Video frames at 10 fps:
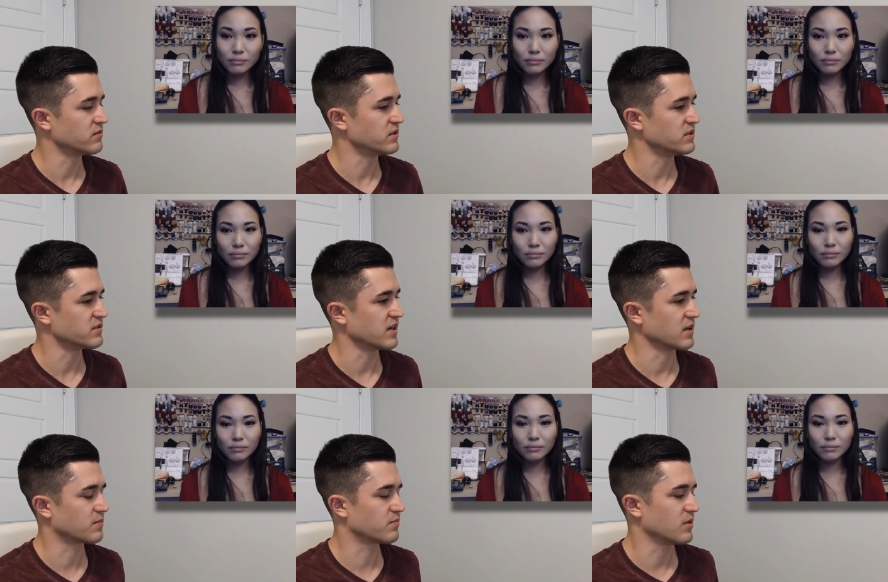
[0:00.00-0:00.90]
Speaker 1: of these
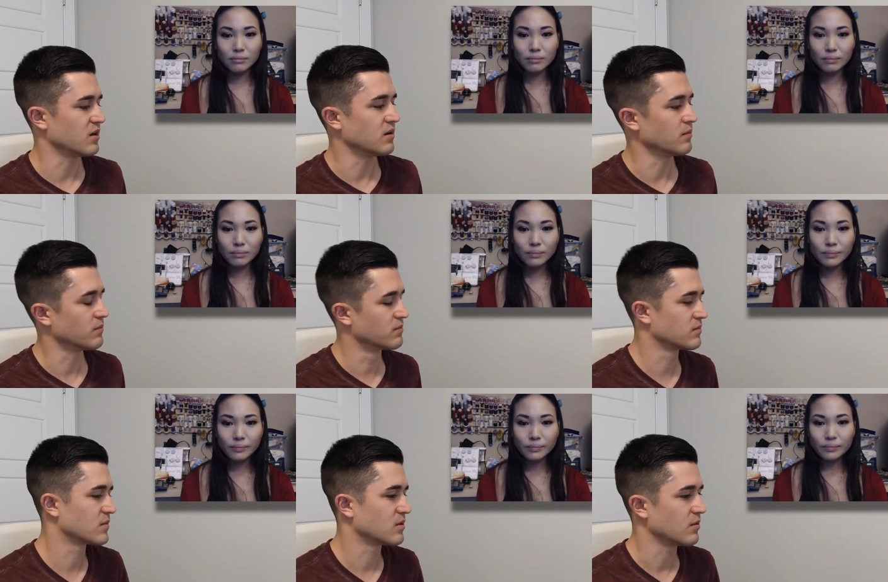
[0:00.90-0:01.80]
like um,
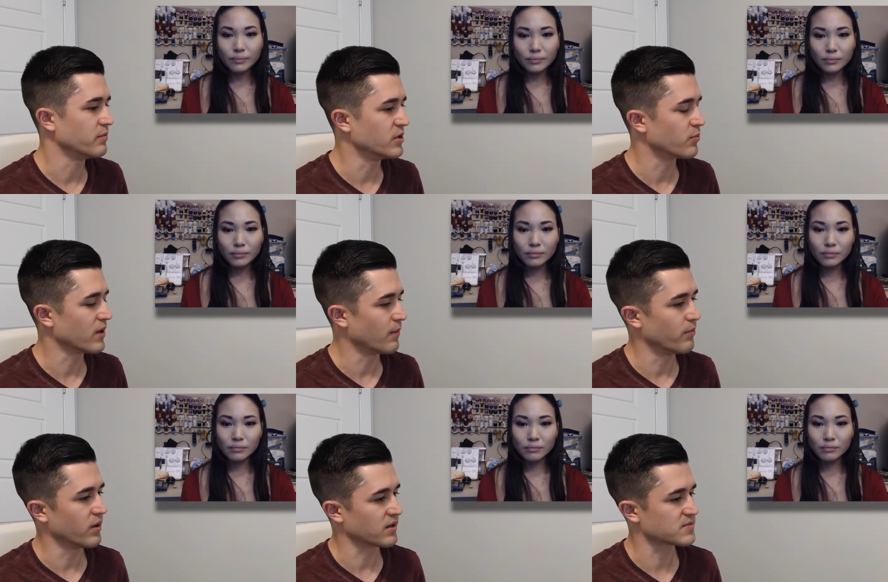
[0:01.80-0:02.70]
meal prep
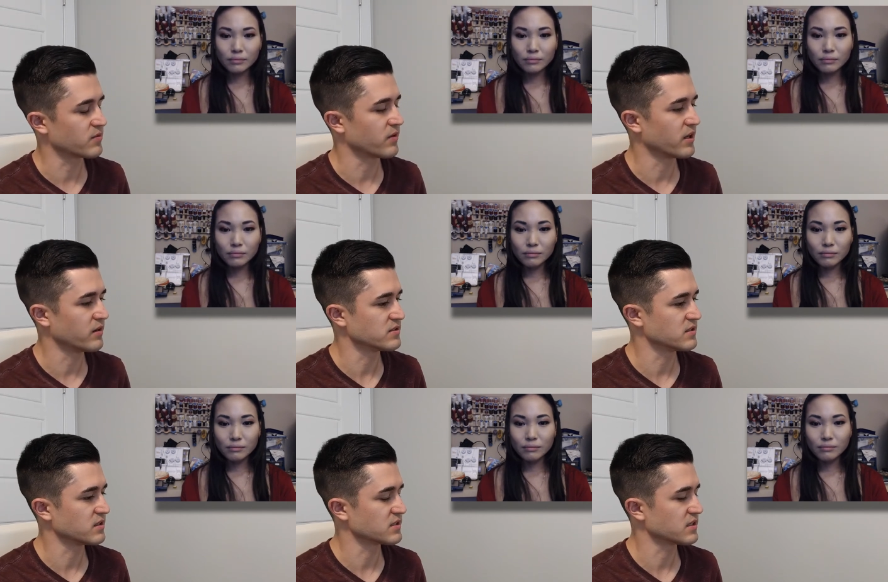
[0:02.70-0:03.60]
box providers and
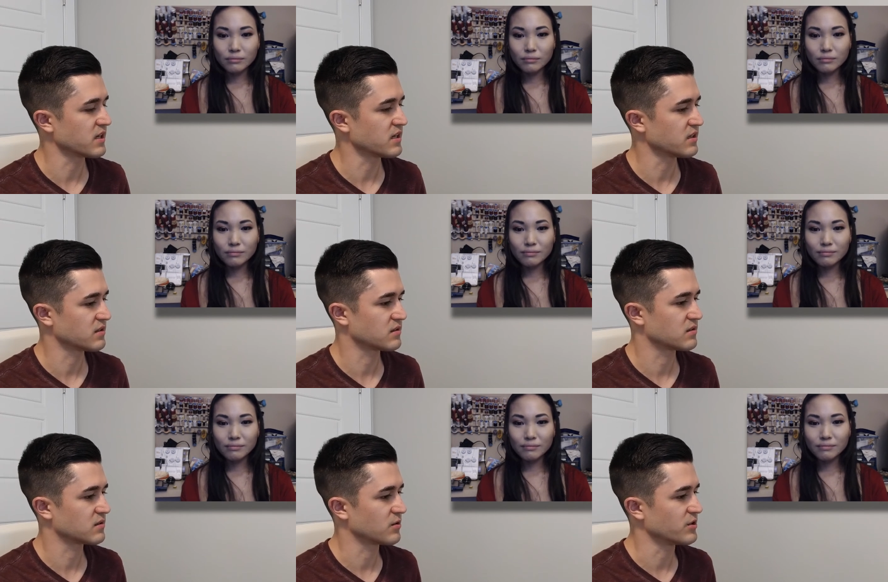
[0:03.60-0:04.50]
things like that,
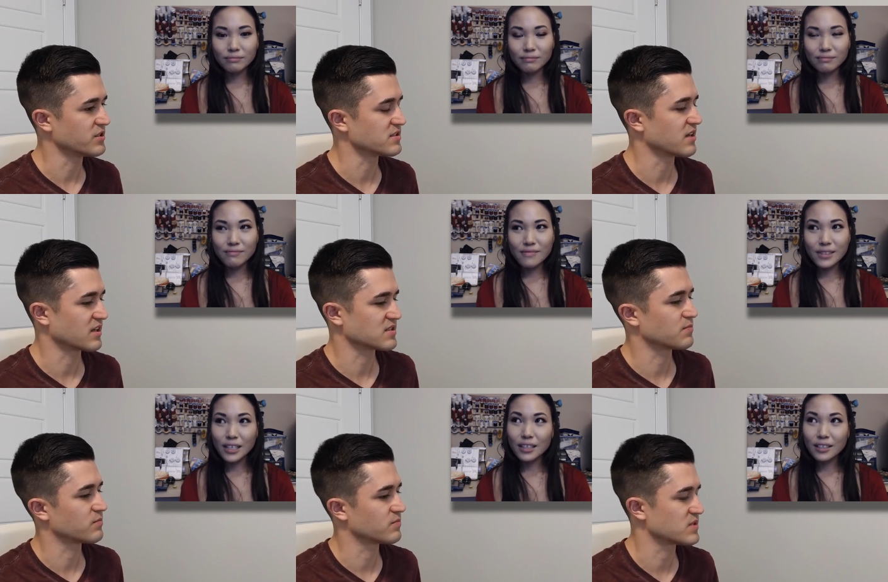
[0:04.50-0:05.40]
or just like a
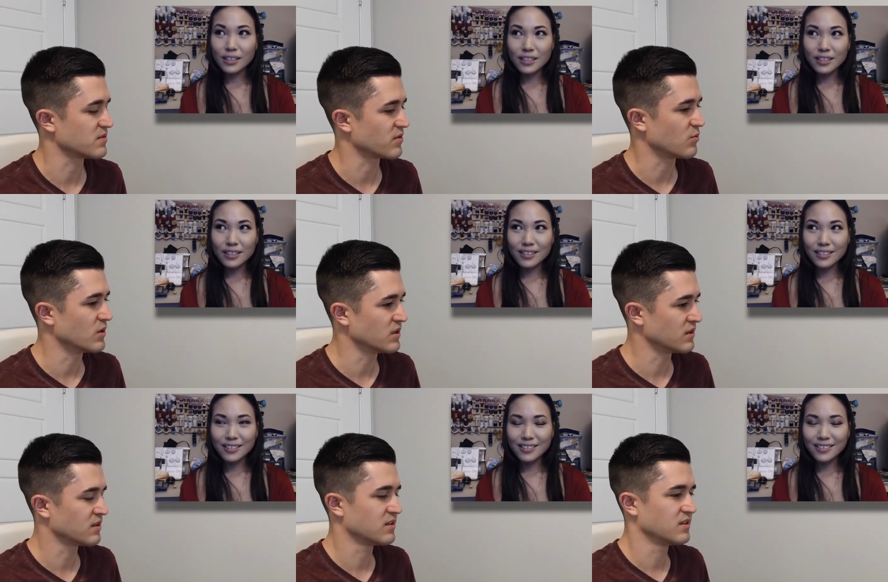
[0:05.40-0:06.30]
specific
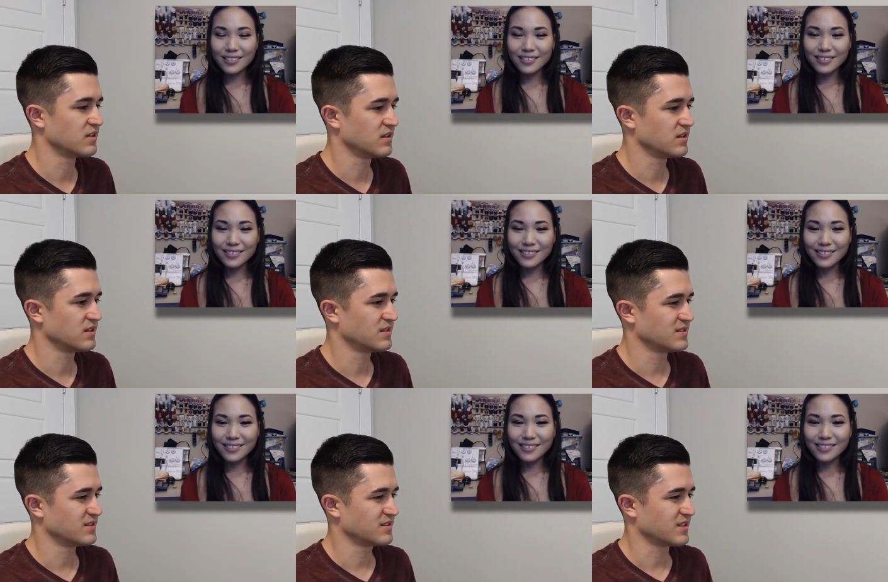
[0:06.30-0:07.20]
one?
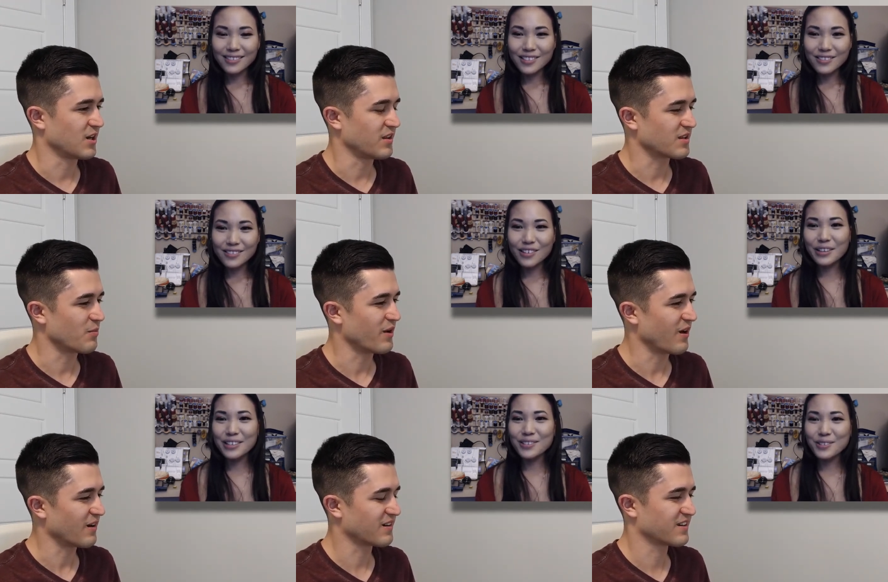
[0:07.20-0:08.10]
How do they compare?
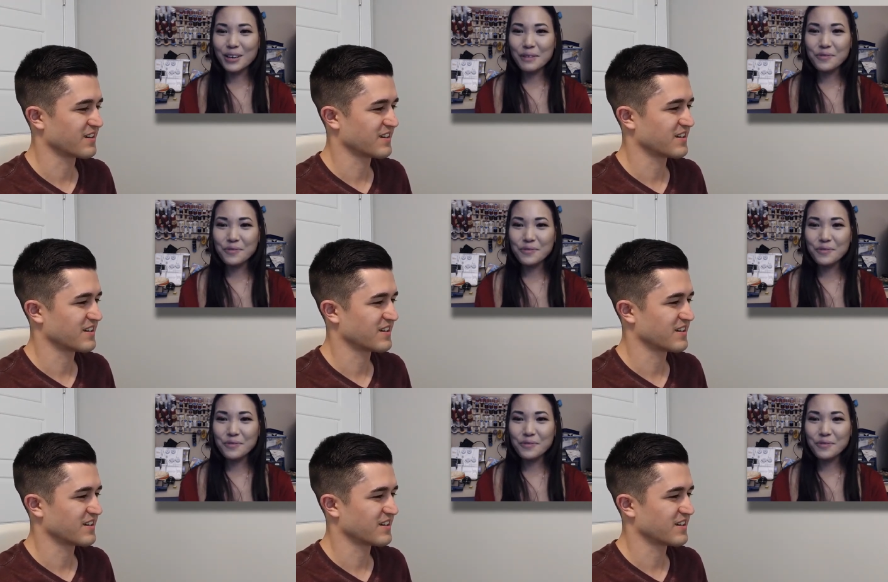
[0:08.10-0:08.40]
Okay, so I've